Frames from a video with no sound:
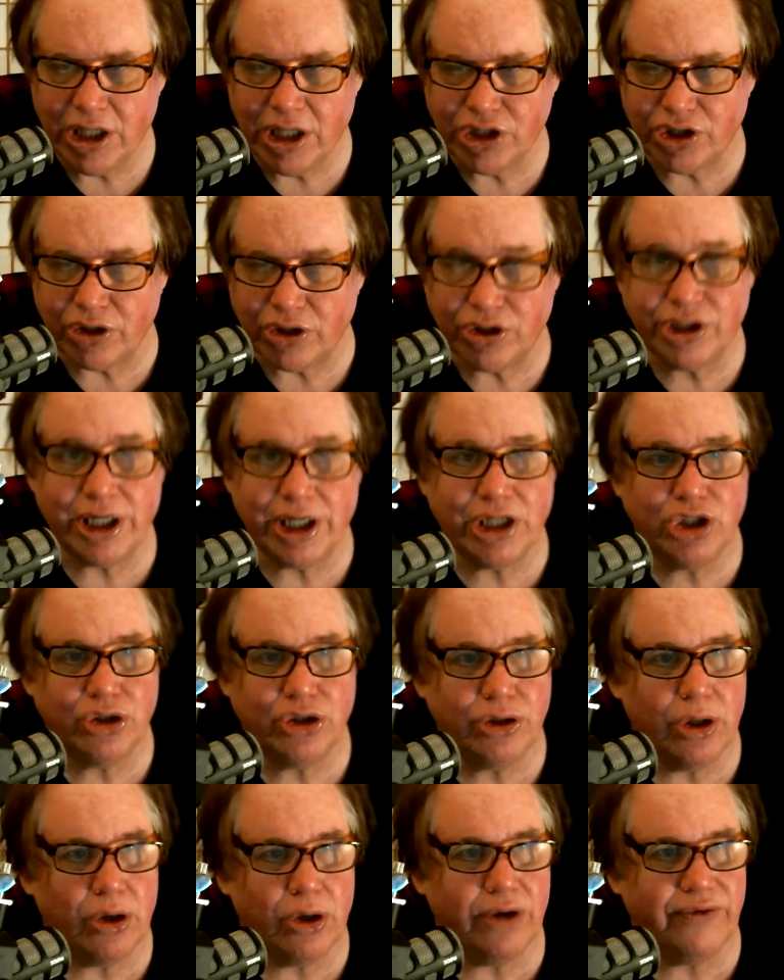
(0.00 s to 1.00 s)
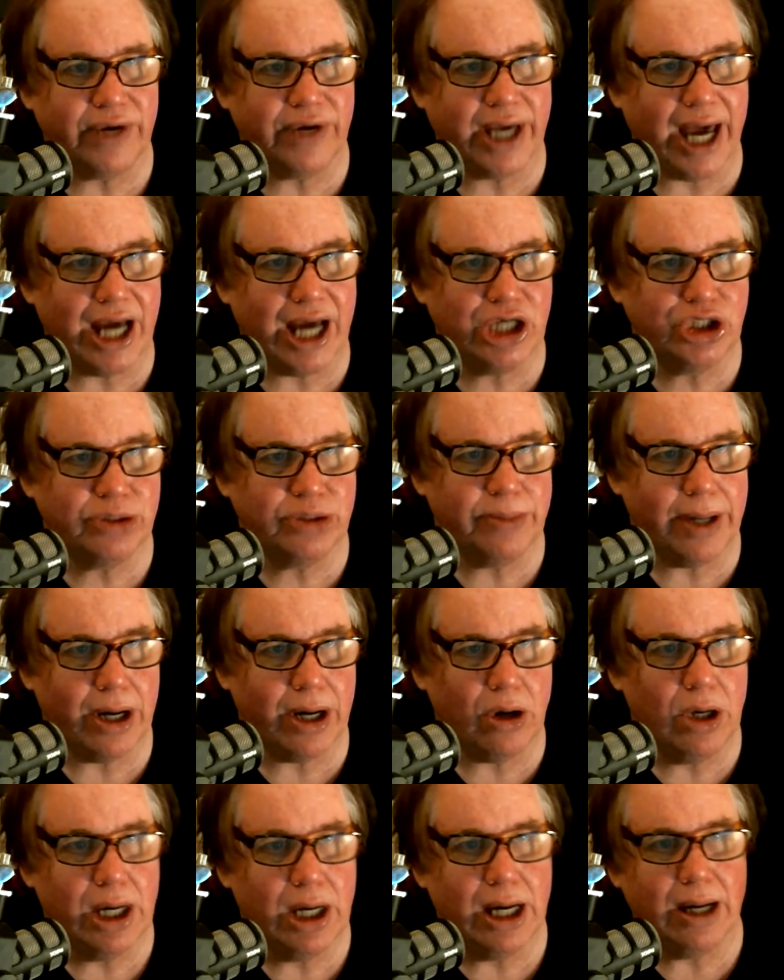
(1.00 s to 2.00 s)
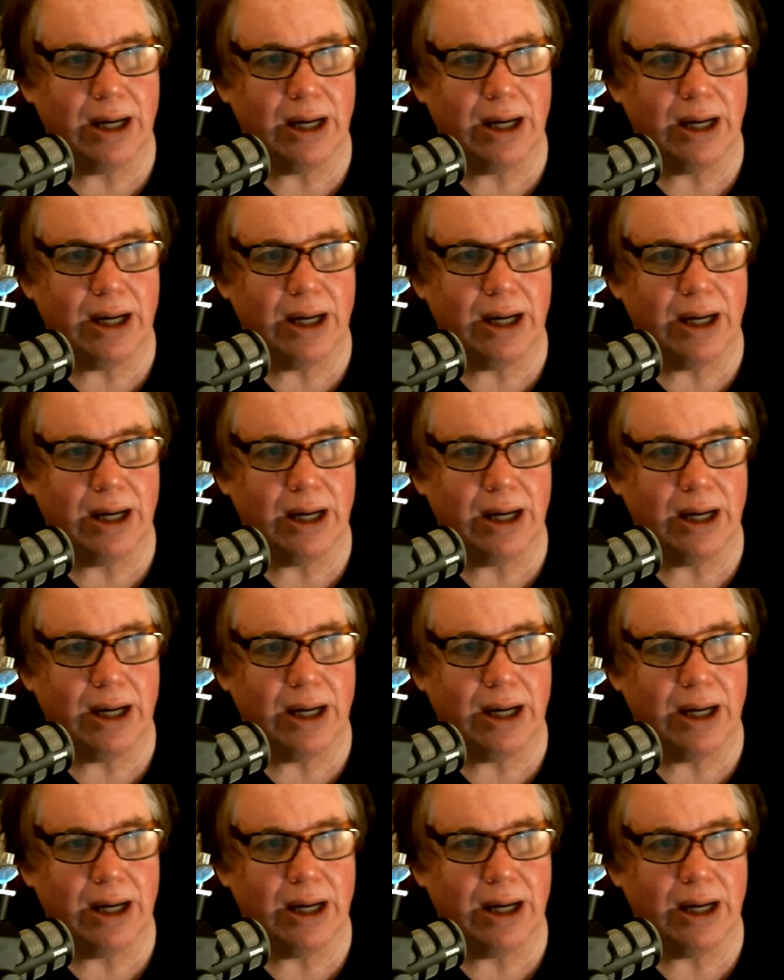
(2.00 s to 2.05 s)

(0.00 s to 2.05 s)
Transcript: So set your notification bell.